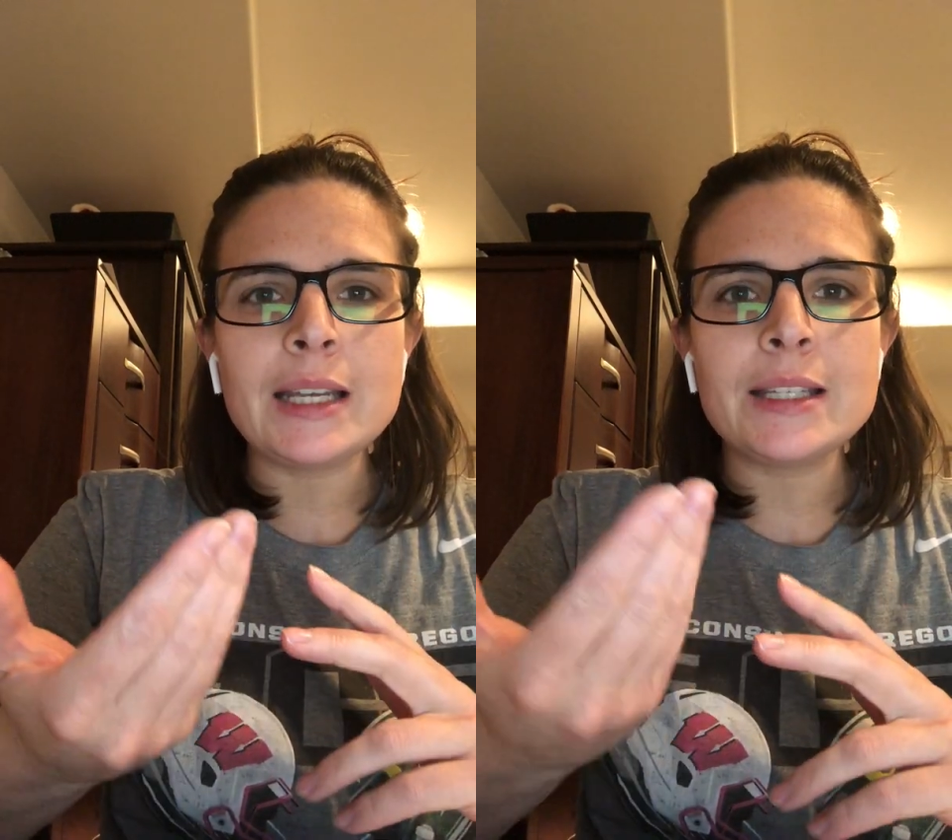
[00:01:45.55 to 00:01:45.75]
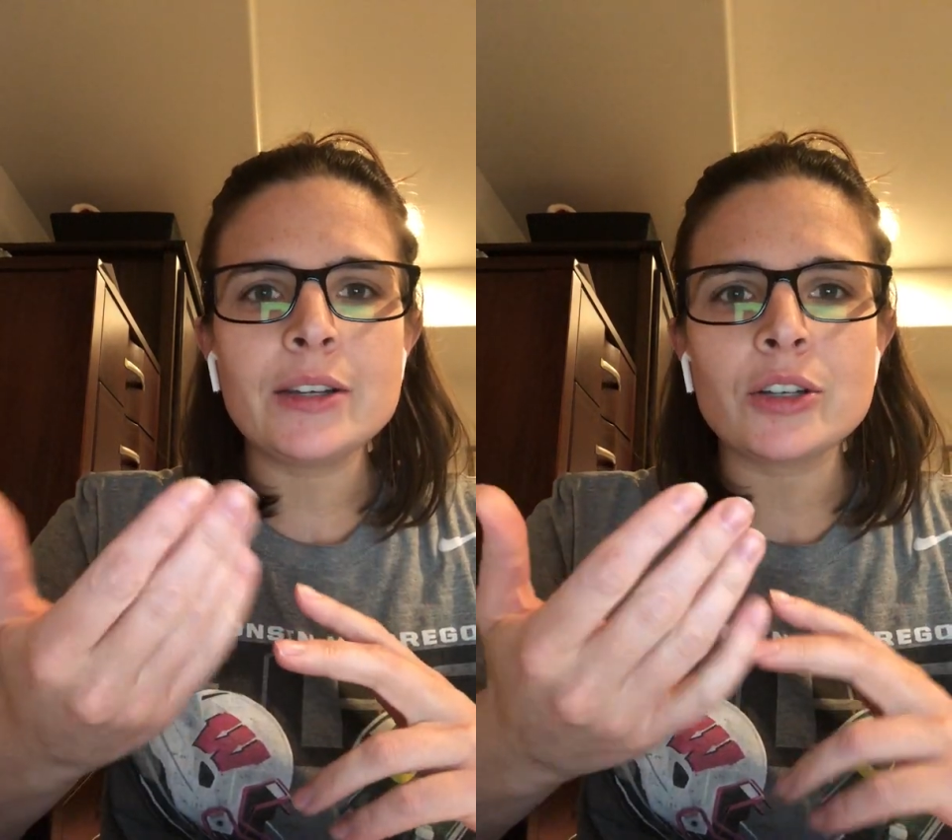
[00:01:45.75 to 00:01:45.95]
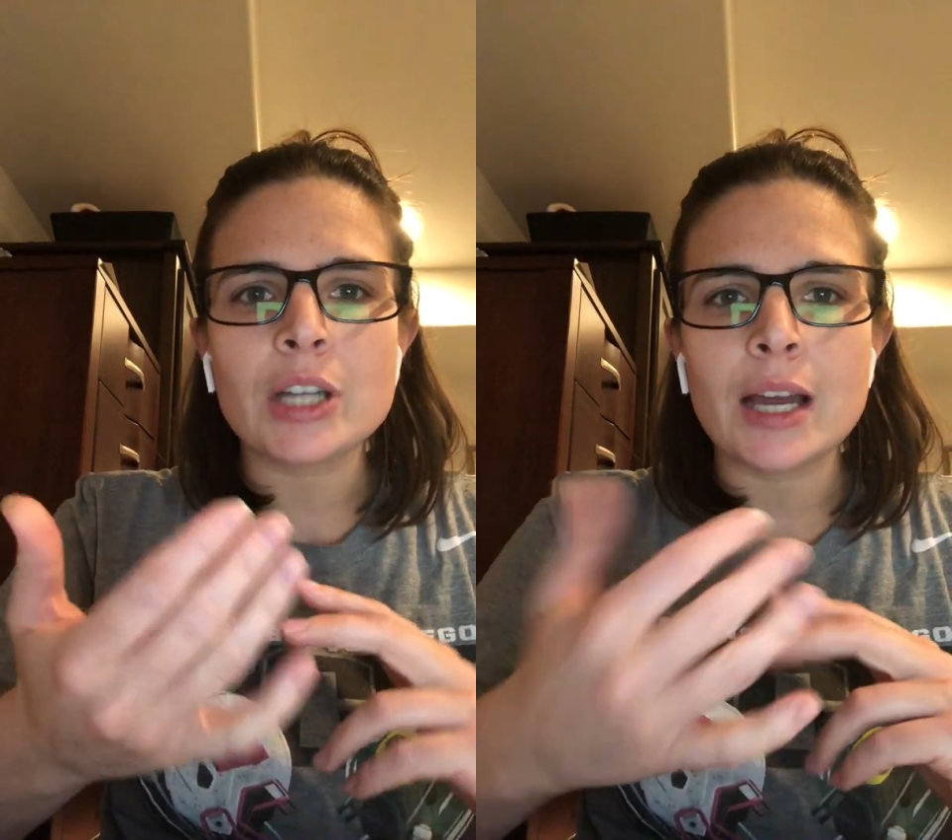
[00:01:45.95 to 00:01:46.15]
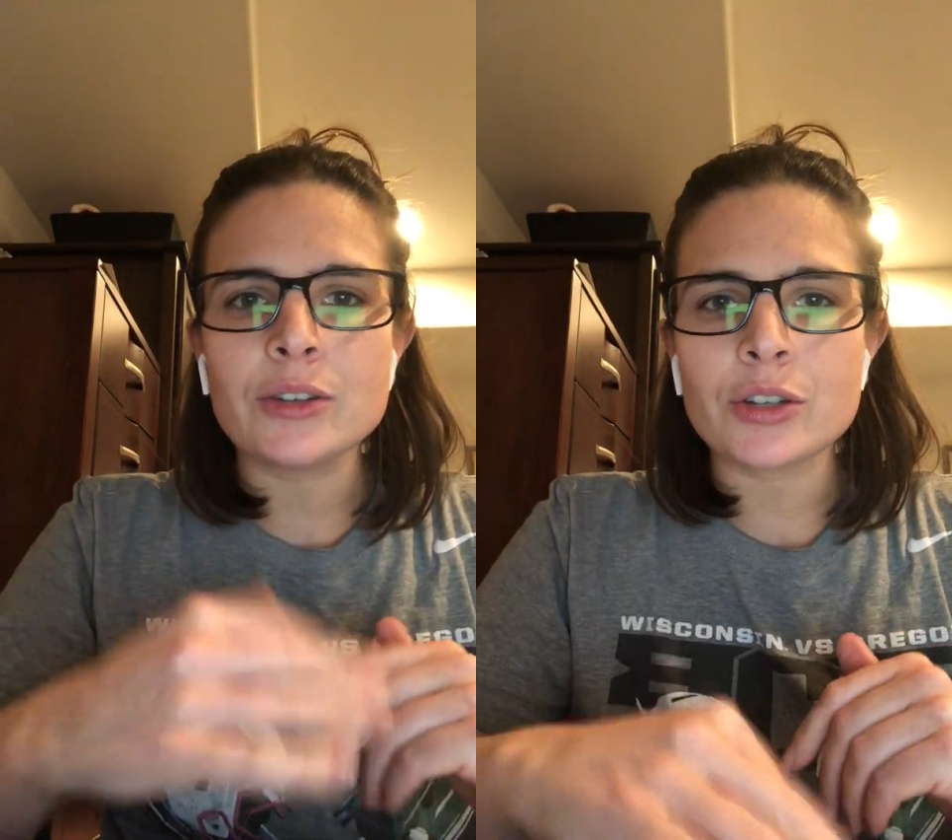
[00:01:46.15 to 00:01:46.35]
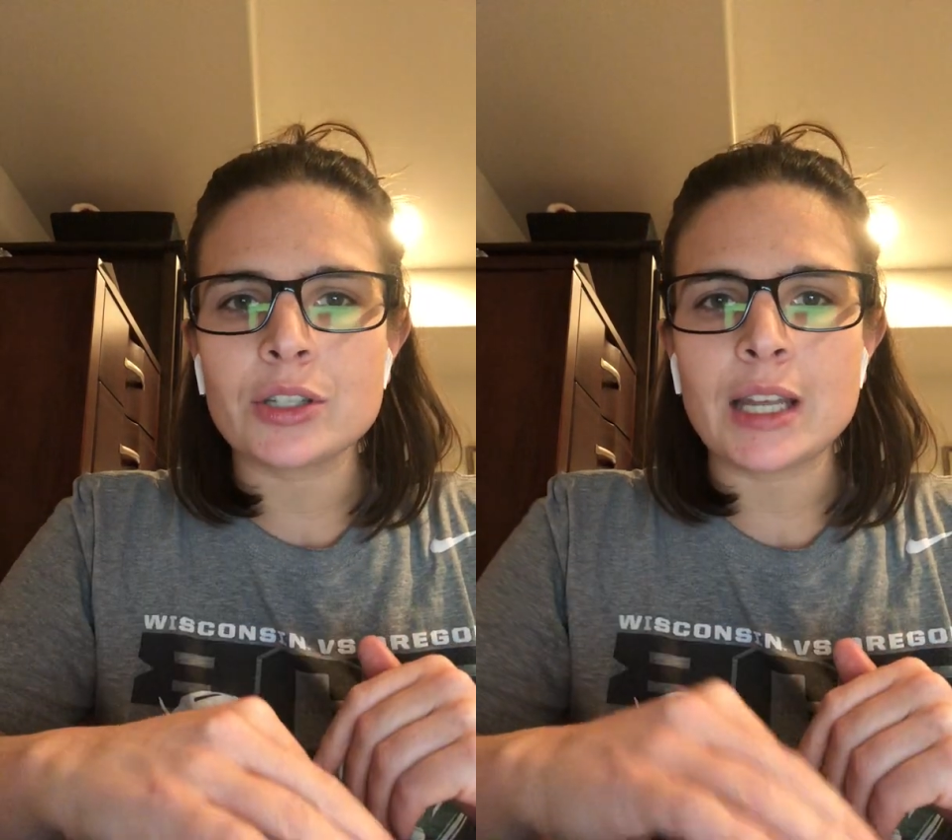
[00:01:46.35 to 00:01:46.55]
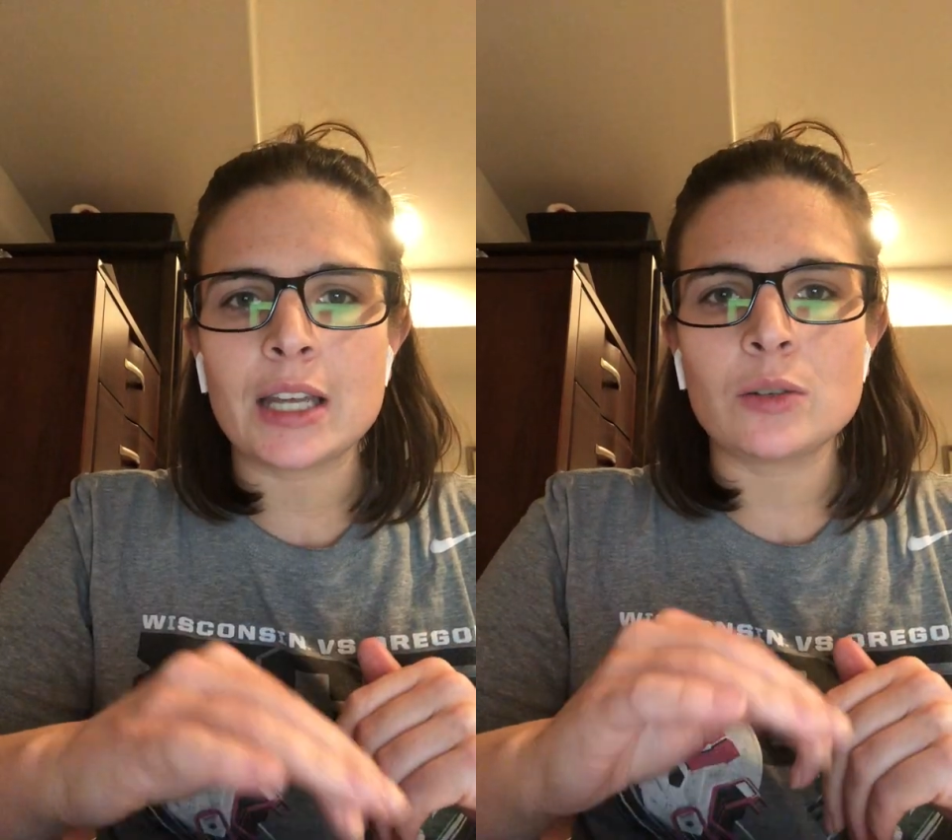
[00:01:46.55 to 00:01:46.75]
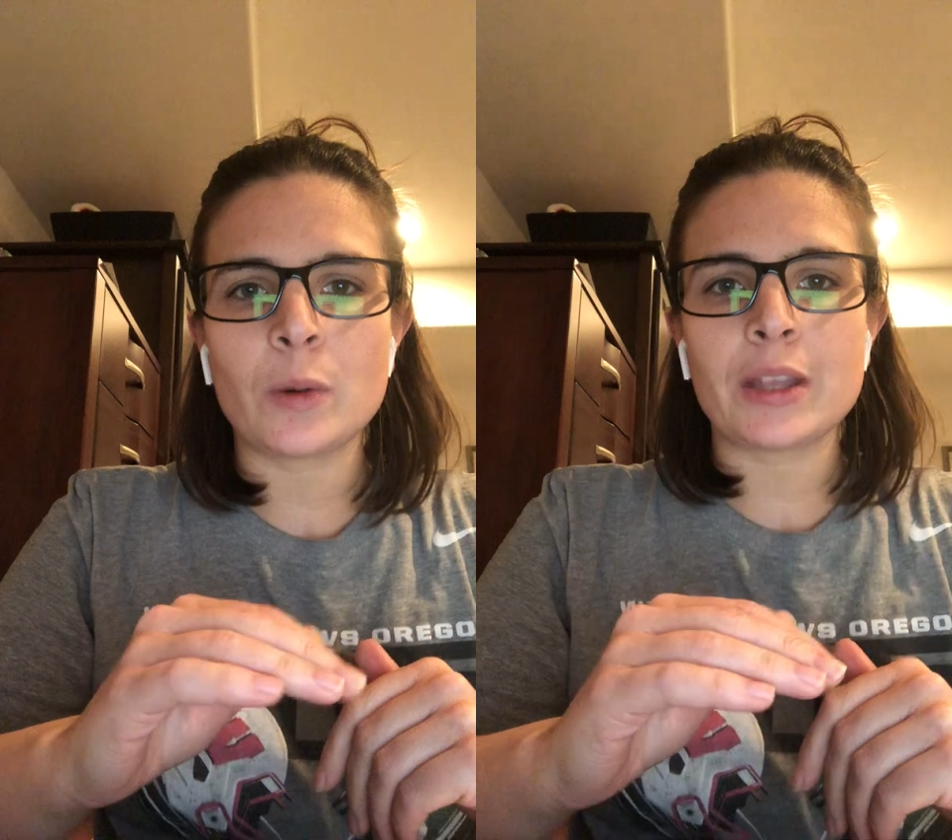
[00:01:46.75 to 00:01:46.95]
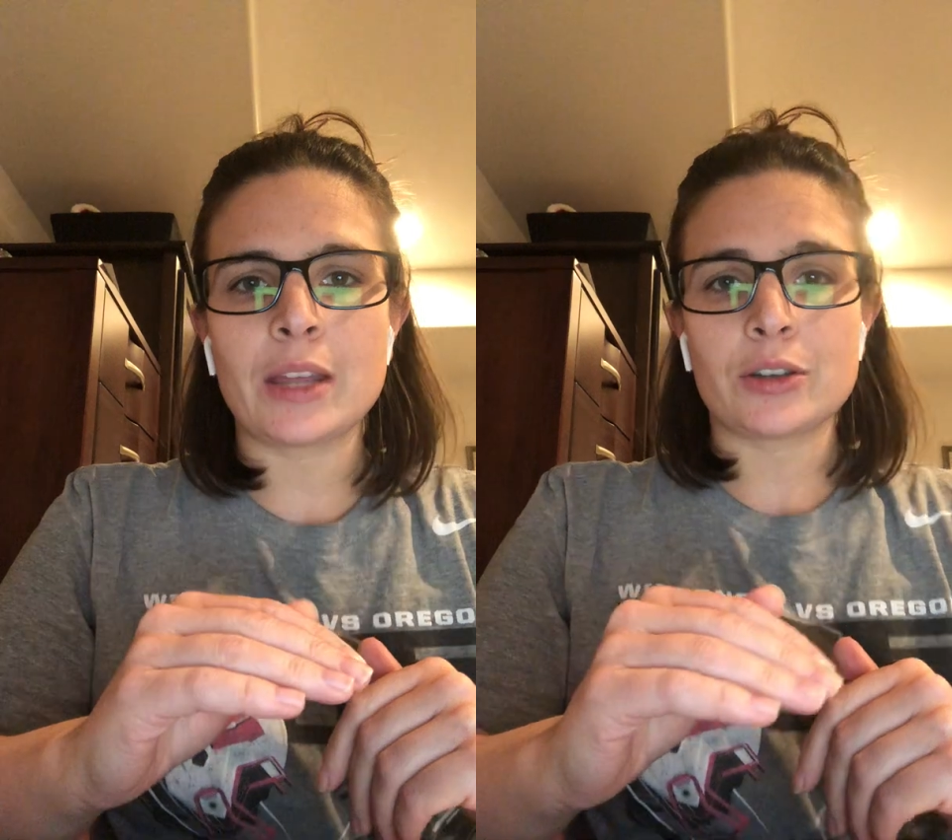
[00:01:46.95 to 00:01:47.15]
easier to understand where the